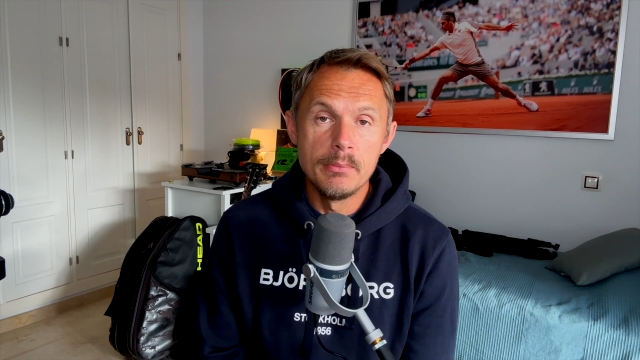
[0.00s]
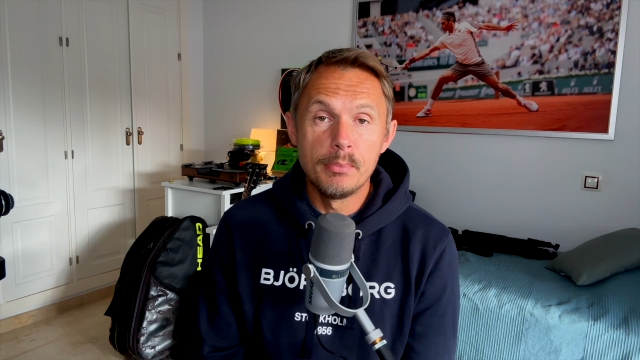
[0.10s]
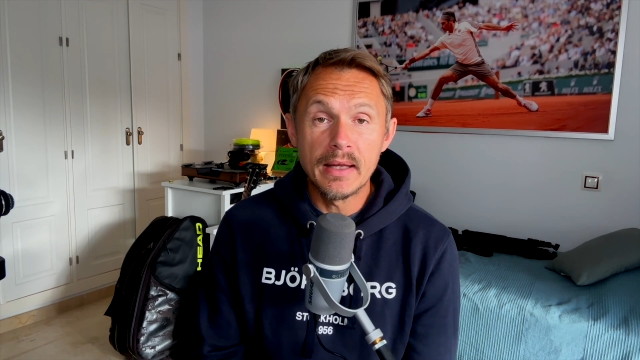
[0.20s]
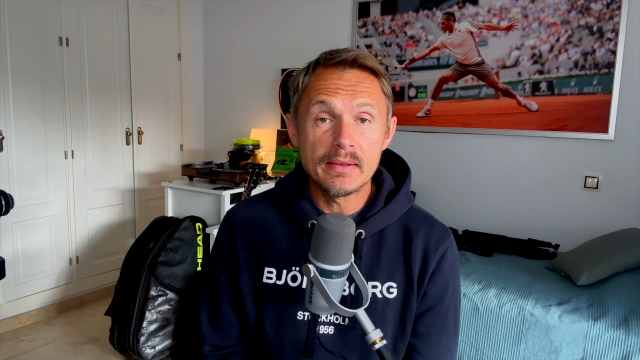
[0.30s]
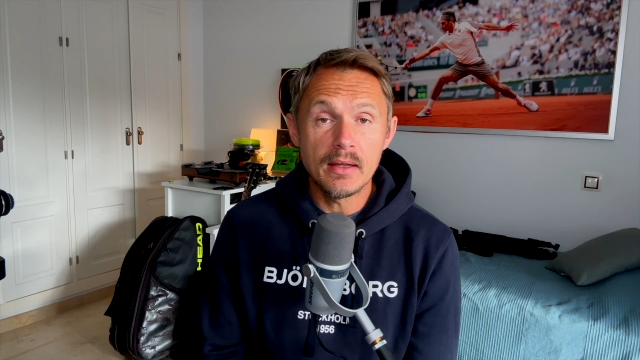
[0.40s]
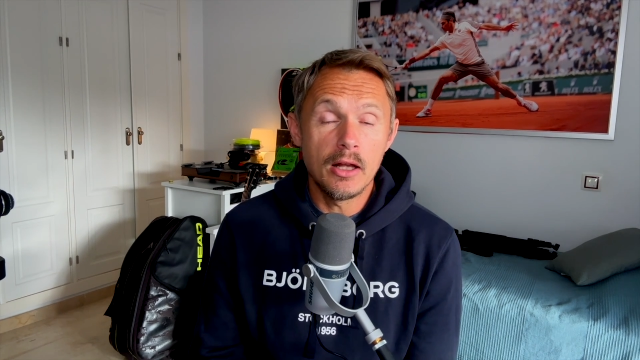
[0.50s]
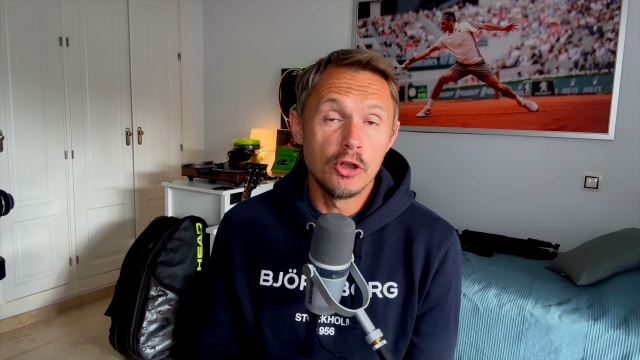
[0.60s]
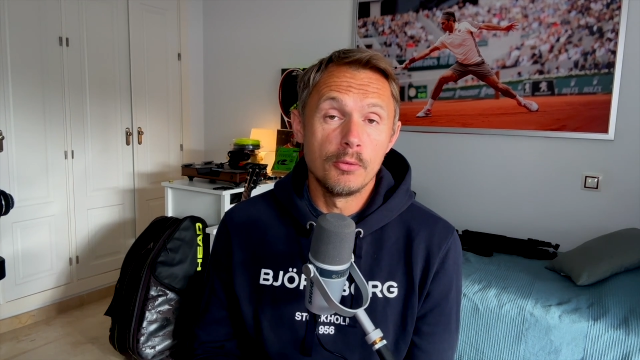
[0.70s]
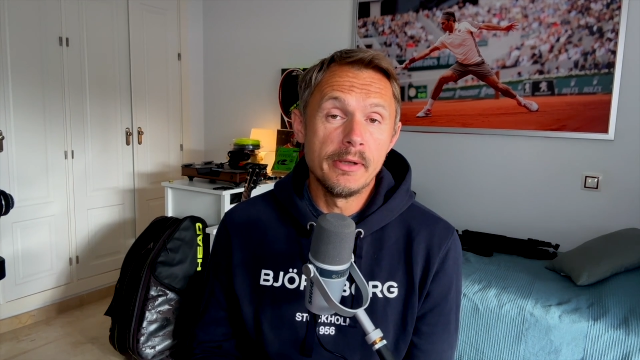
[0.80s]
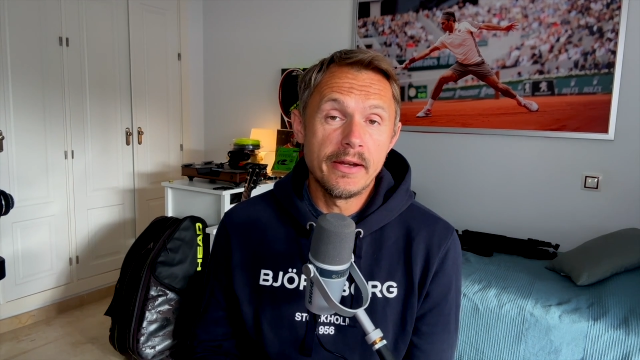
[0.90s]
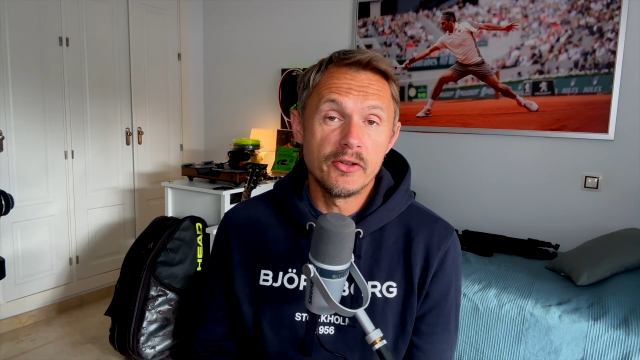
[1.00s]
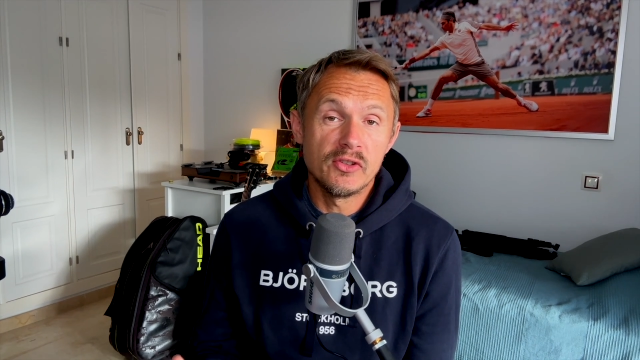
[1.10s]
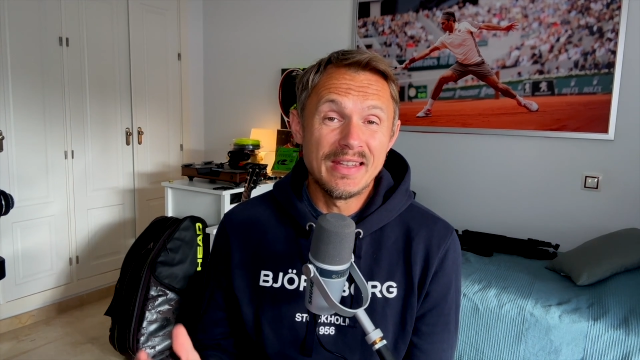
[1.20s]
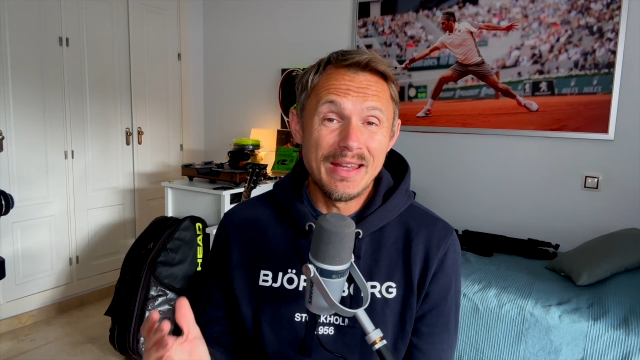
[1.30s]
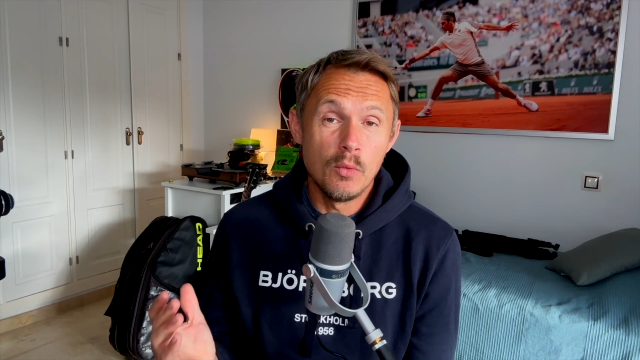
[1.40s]
But a lot of players,
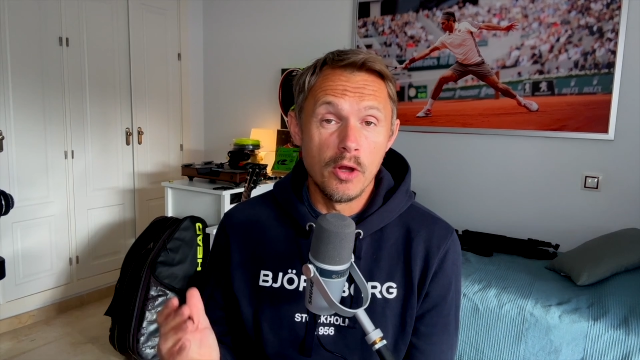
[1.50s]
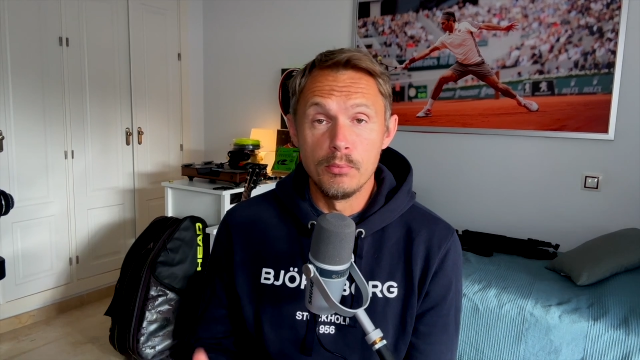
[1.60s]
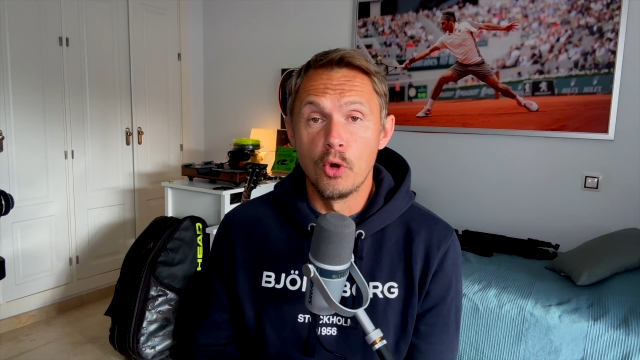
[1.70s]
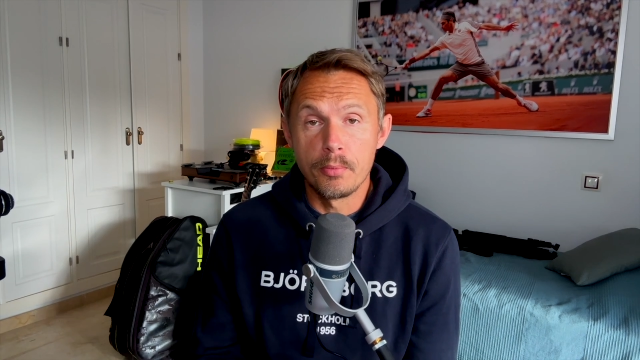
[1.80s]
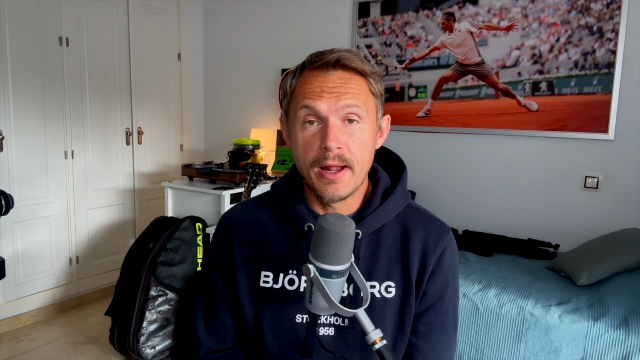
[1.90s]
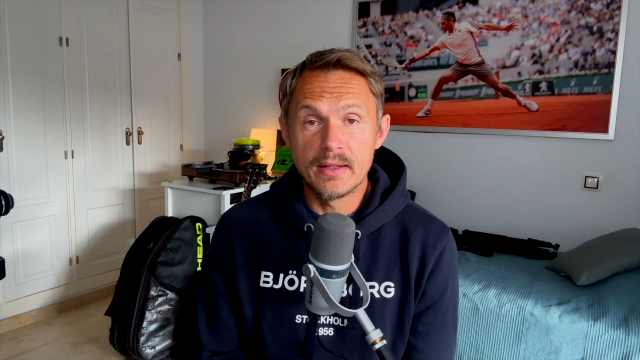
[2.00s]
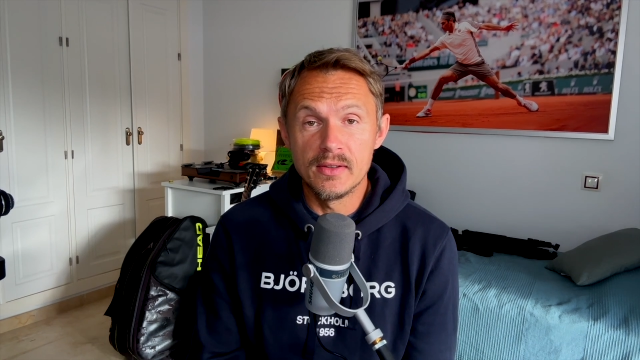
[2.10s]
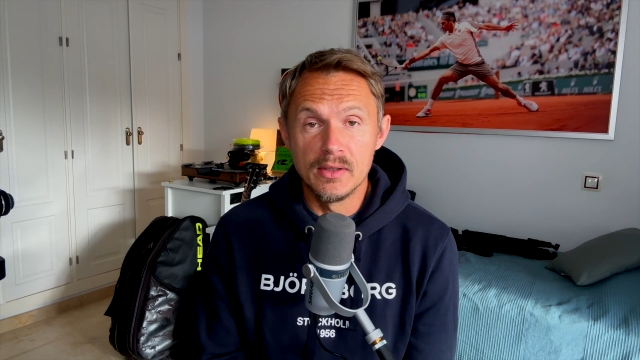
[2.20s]
they want more practice,